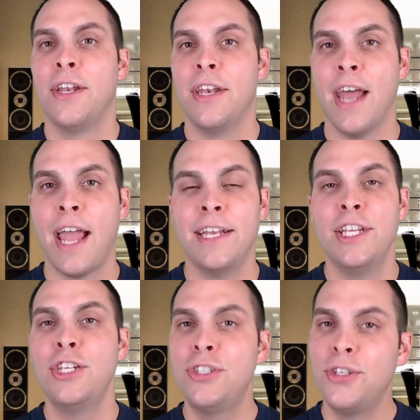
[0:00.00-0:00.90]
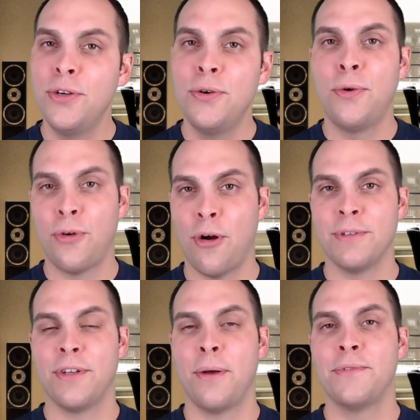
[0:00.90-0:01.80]
92
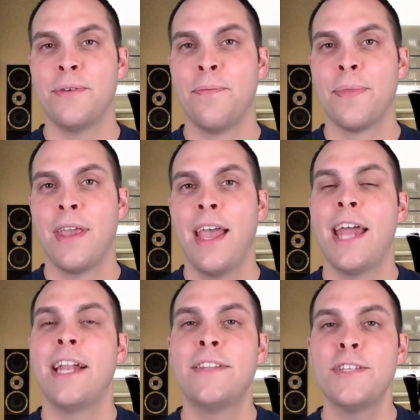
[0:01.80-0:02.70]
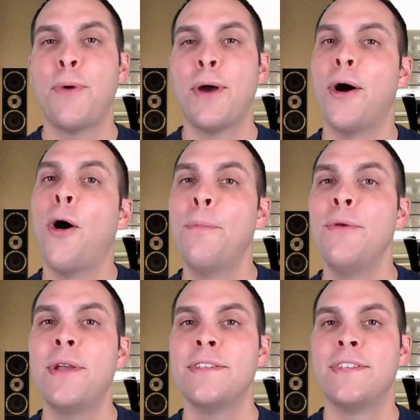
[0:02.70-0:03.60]
chromosomes. And at this point, I hope
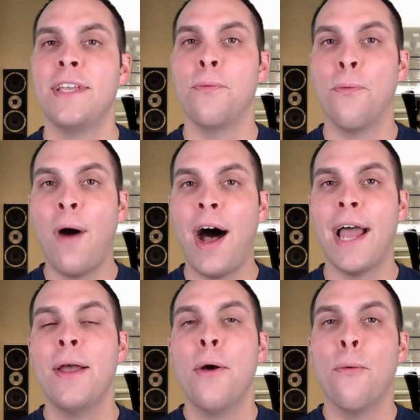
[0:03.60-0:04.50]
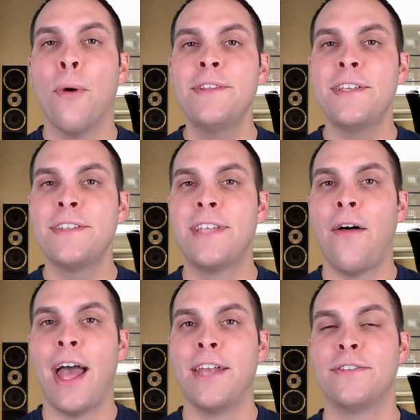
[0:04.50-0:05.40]
you can see why, once a
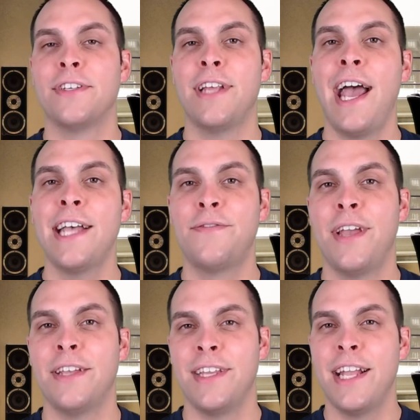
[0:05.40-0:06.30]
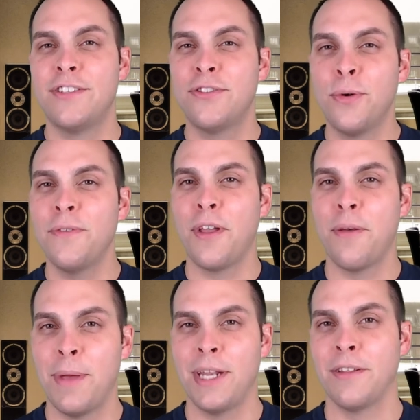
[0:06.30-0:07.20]
cell enters into S phase, it's sort of
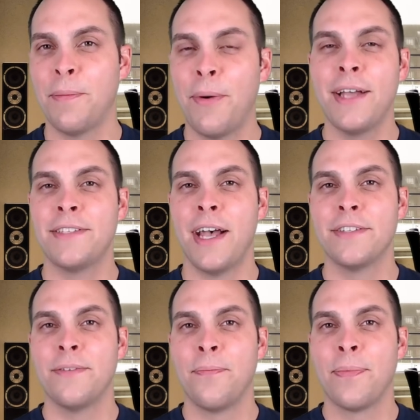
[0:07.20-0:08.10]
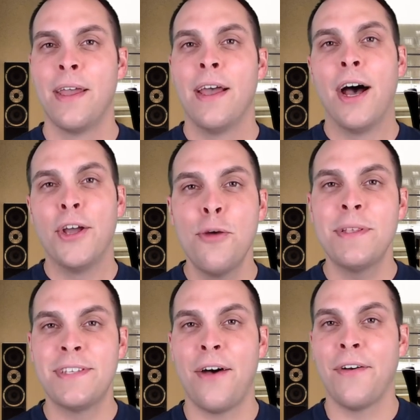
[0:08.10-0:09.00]
committed to the process. A
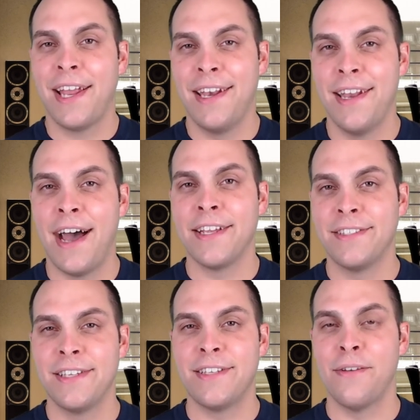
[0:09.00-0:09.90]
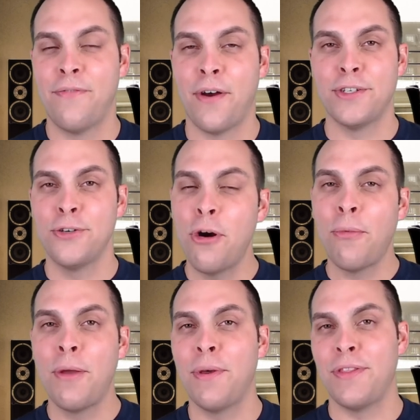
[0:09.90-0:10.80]
human cell cannot exist and function
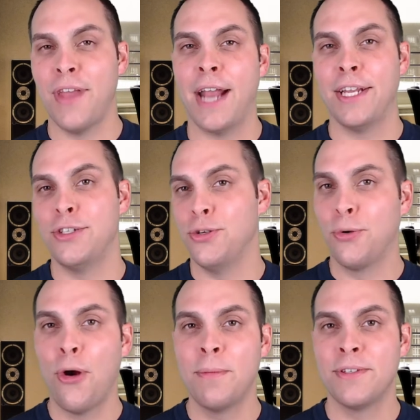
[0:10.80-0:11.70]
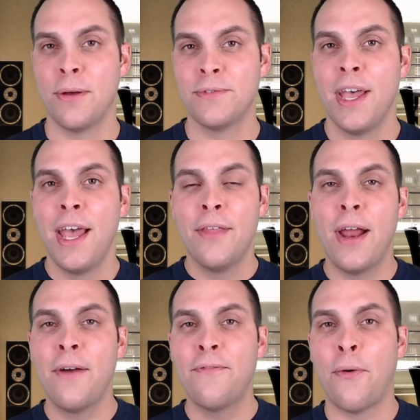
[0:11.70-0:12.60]
normally with 92 chromosomes.
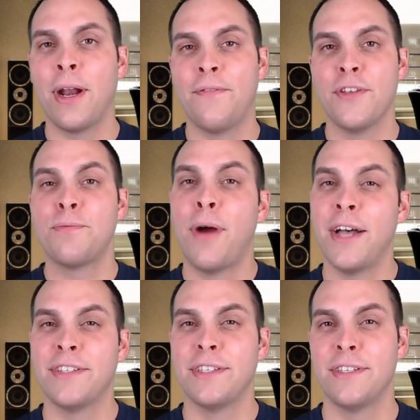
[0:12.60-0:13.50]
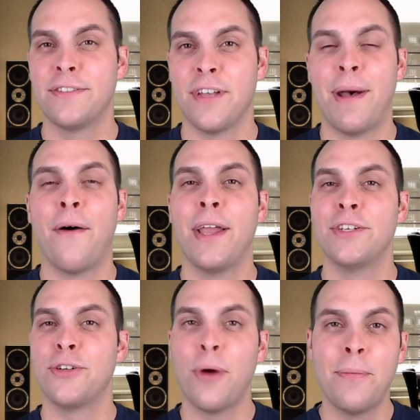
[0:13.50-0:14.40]
Therefore, if this process is somehow
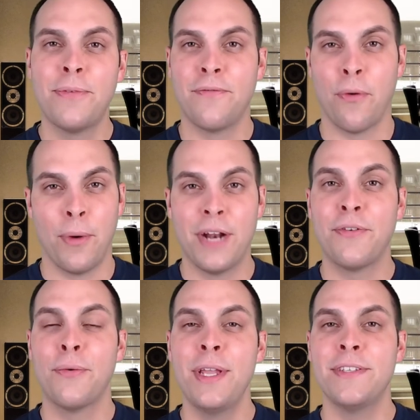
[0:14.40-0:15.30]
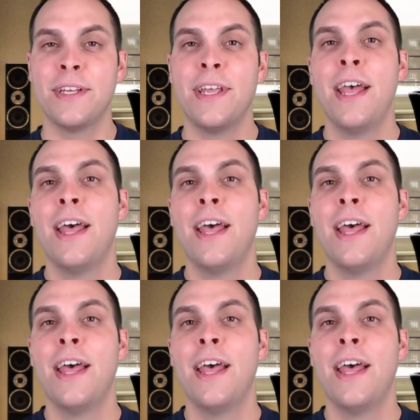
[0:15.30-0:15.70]
interrupted for whatever reason,